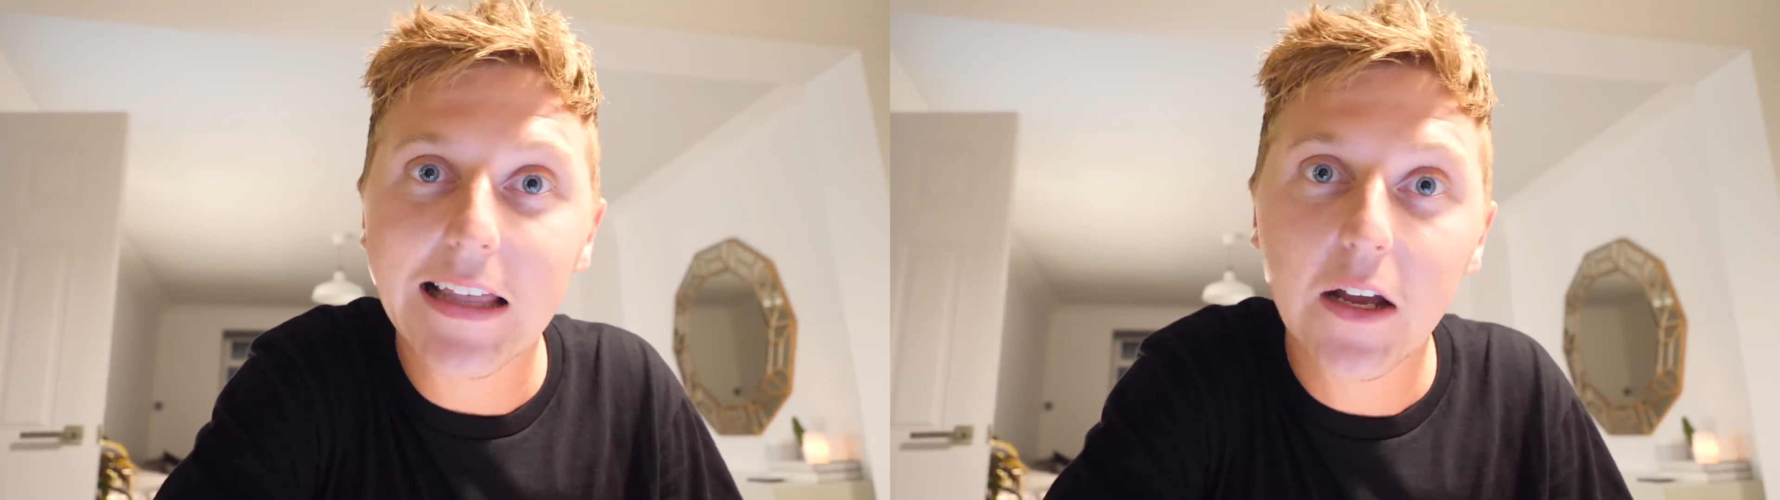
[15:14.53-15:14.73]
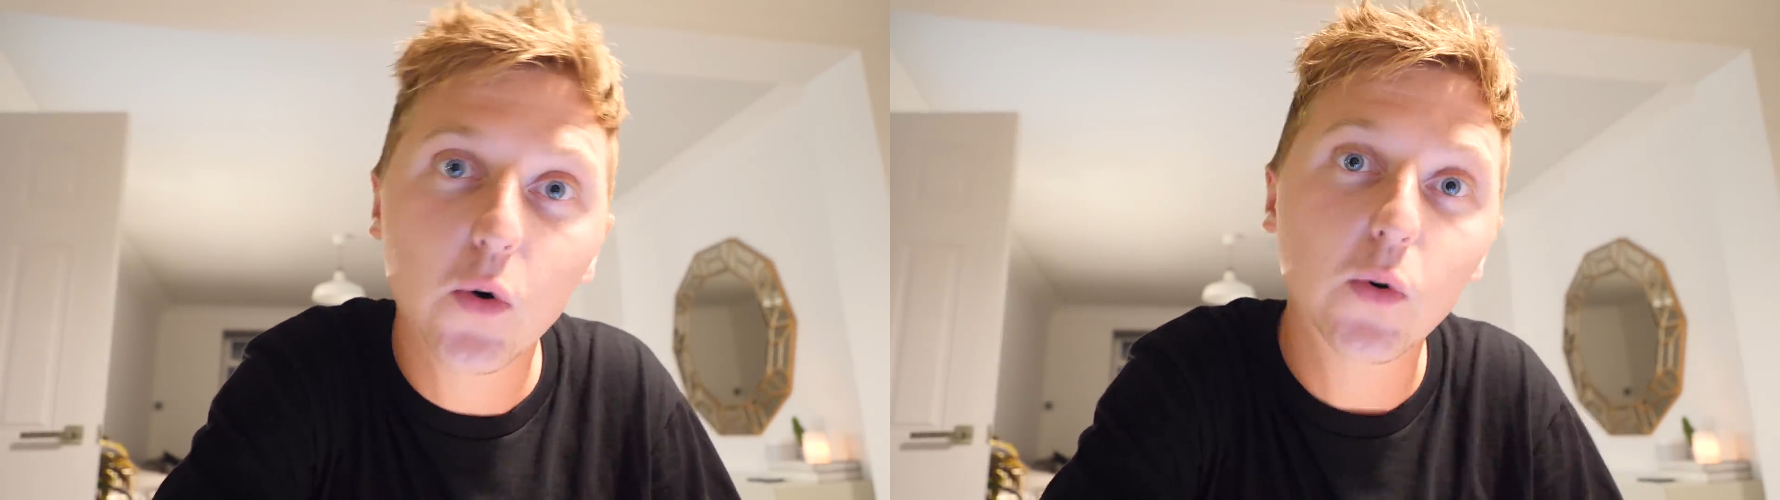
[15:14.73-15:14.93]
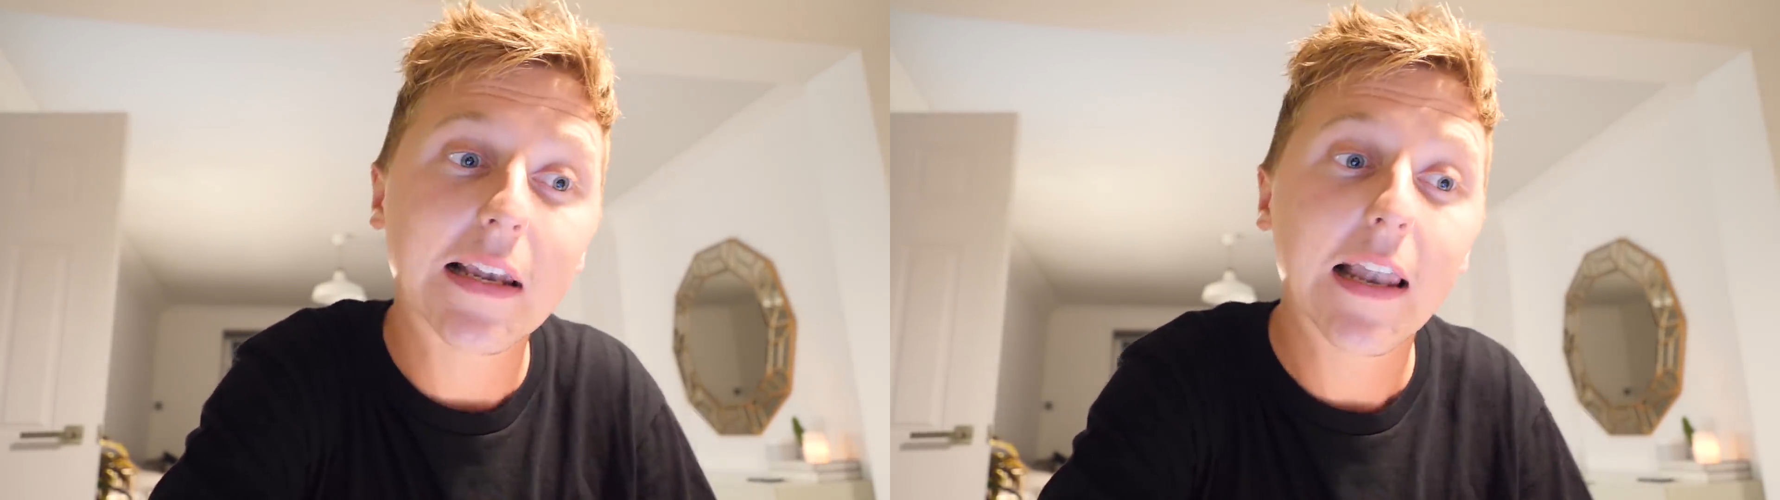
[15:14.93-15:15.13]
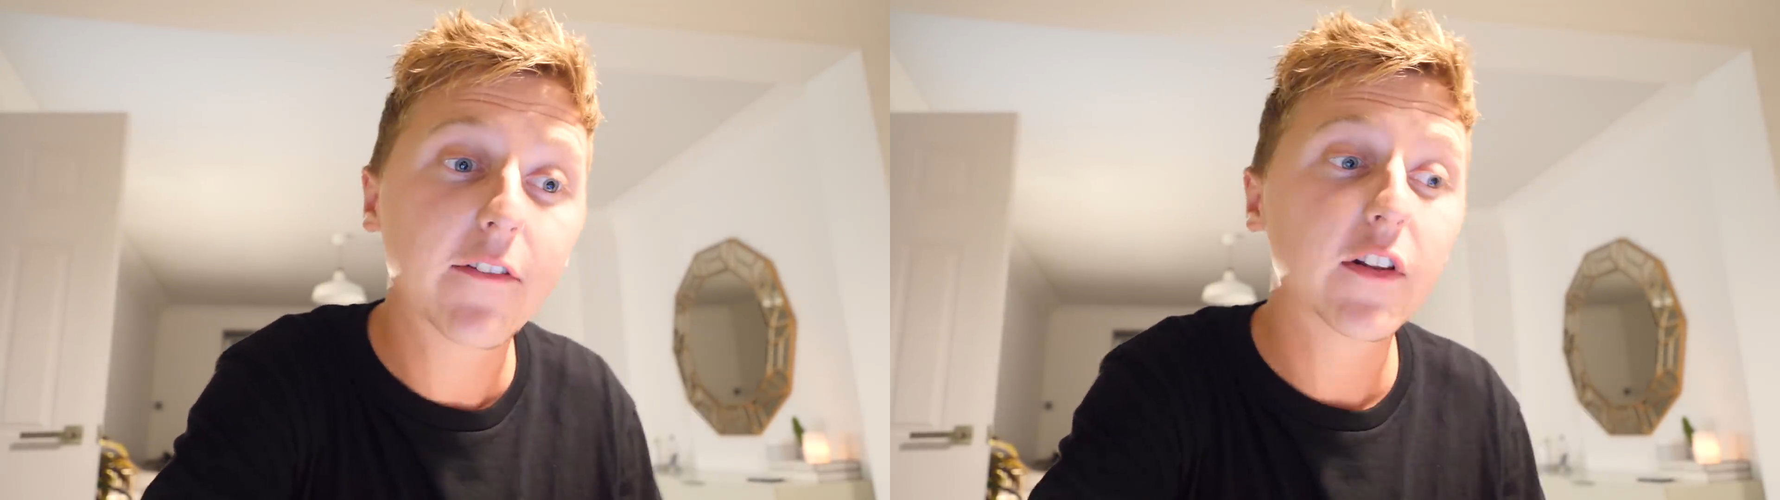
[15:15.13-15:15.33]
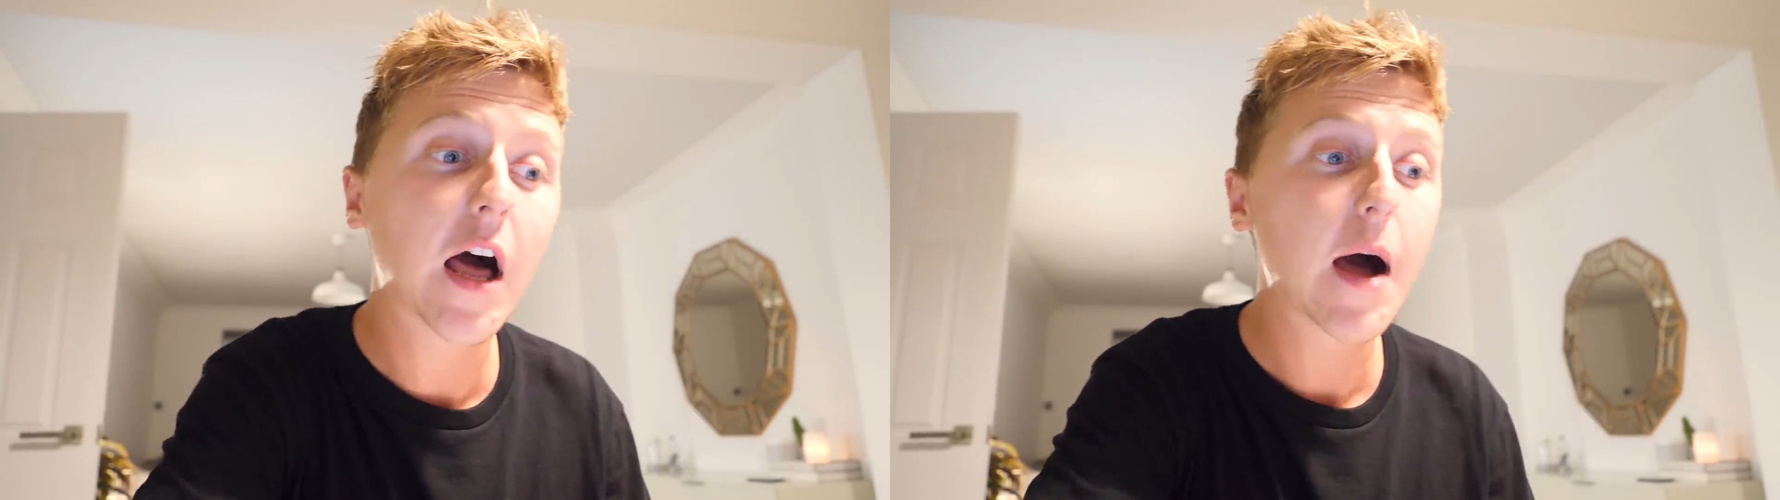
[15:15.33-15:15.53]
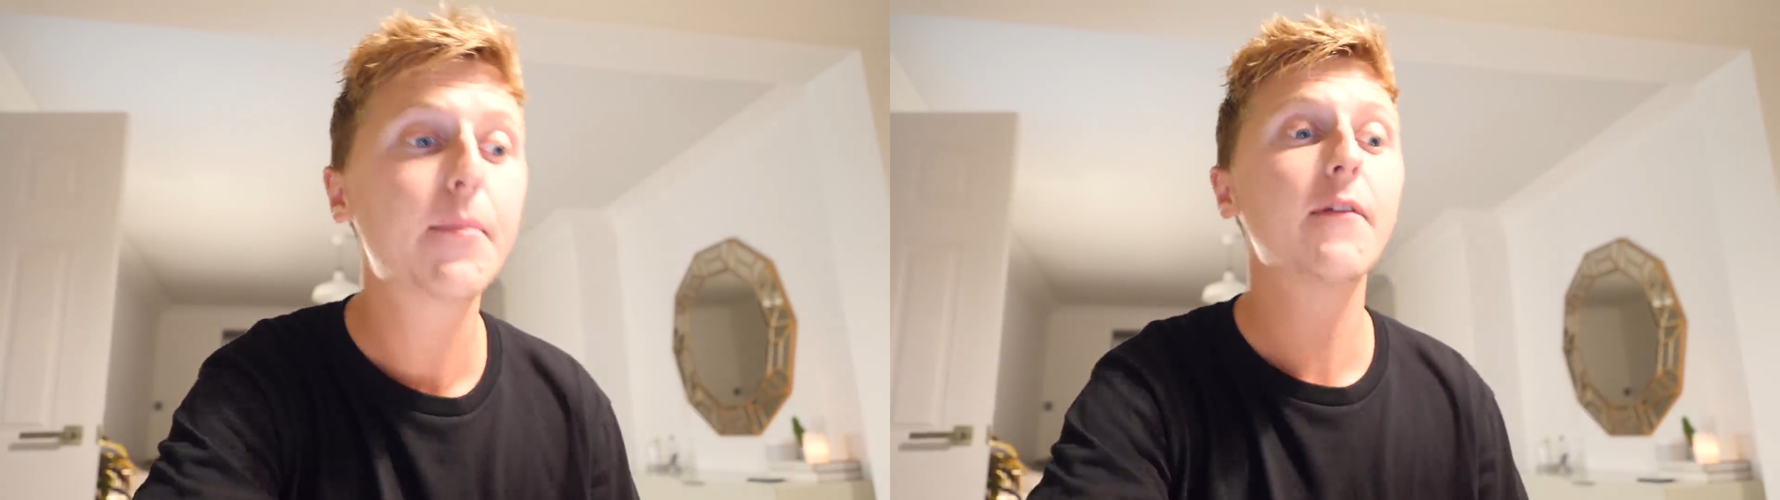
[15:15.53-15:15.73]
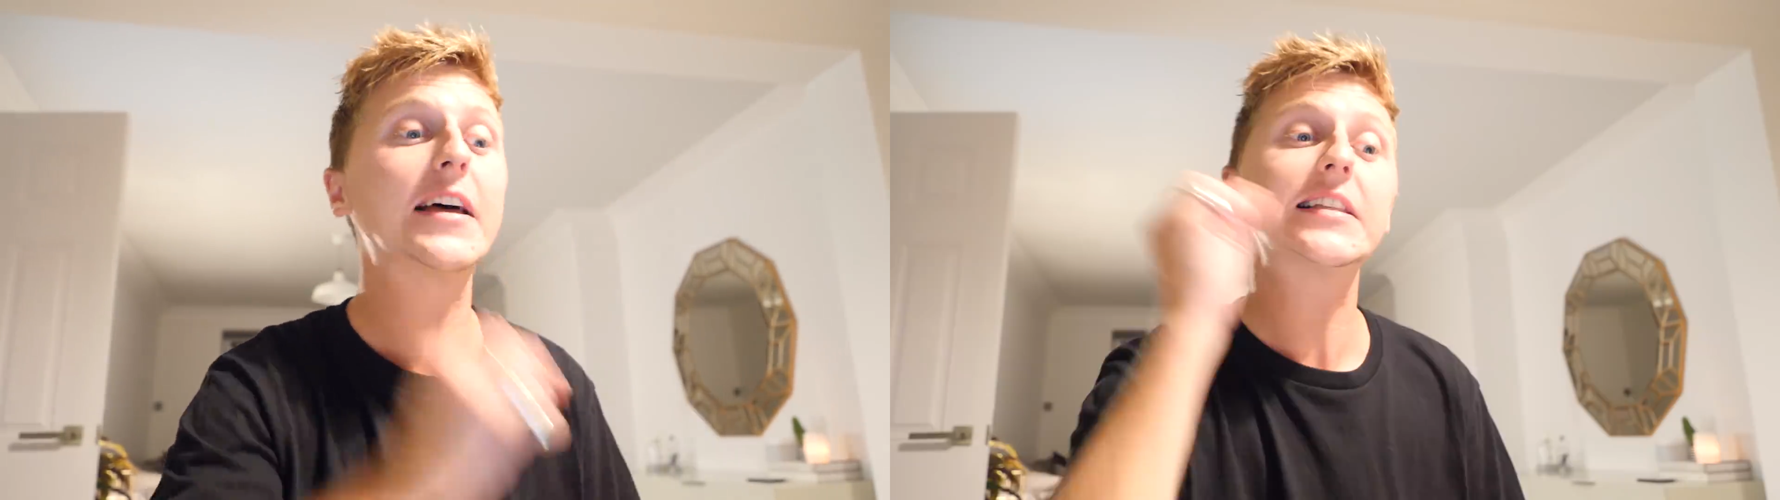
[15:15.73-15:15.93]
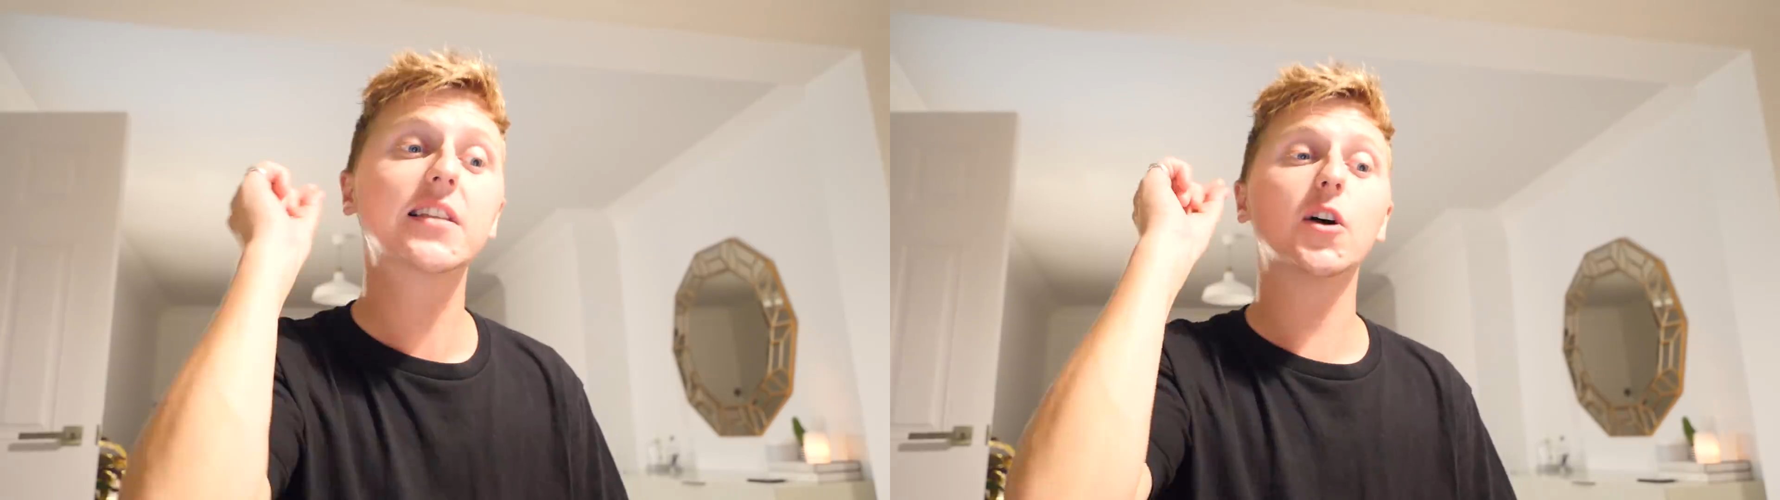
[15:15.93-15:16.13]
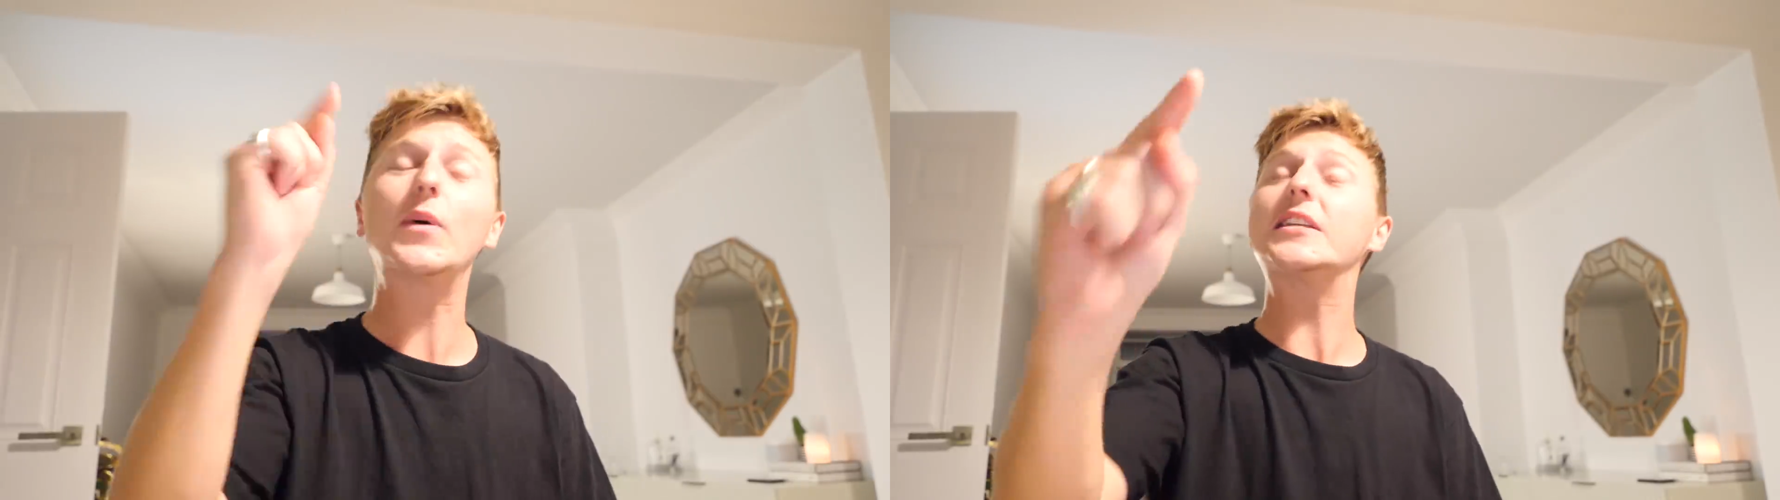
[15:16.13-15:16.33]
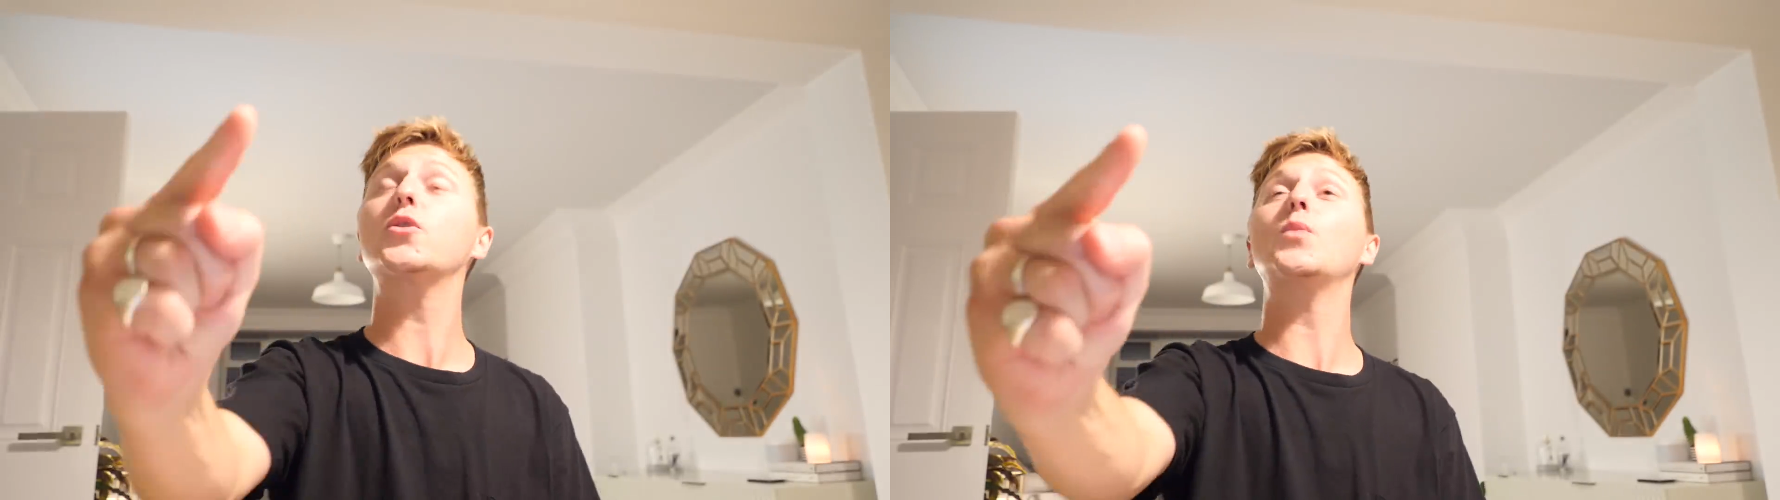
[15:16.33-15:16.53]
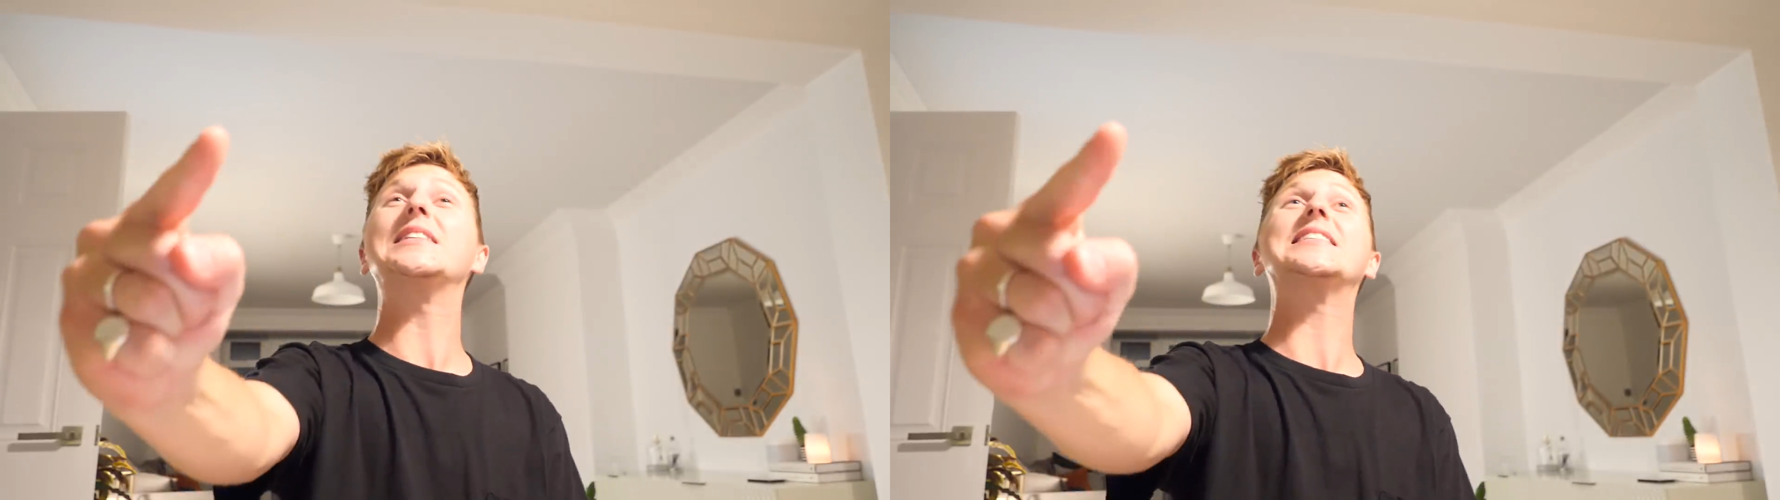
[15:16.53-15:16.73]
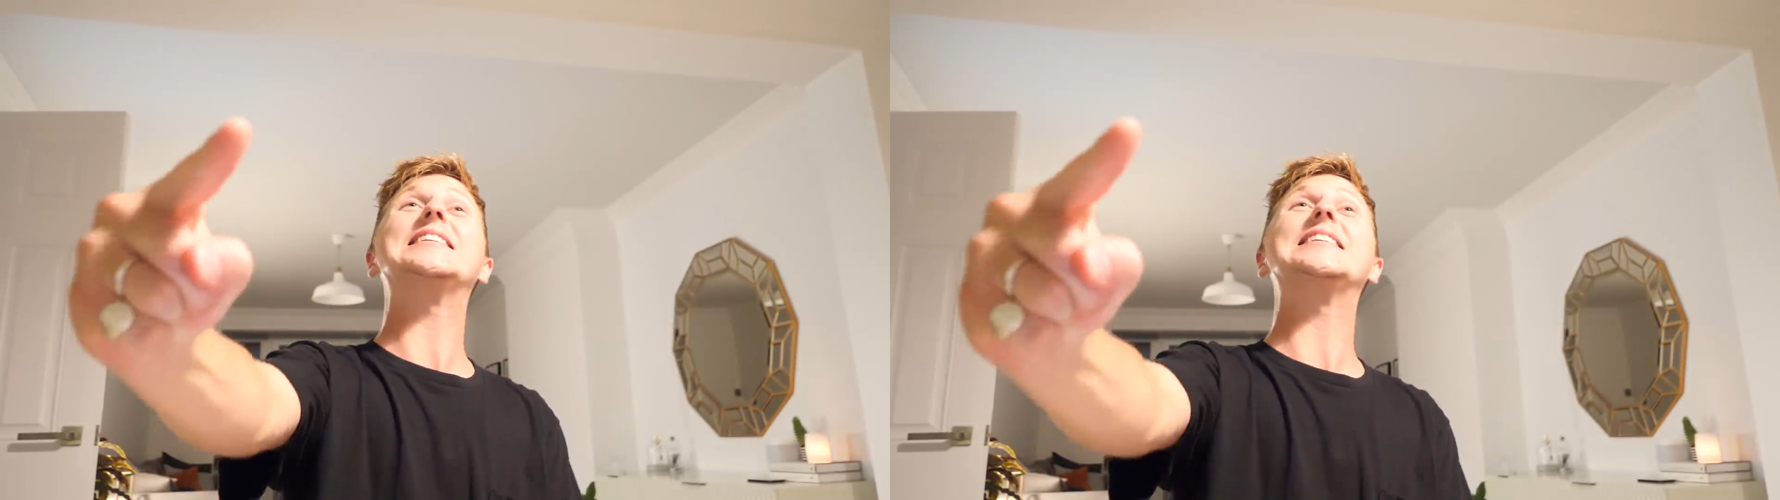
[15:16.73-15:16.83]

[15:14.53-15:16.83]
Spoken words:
They're called Level Up events. I went to one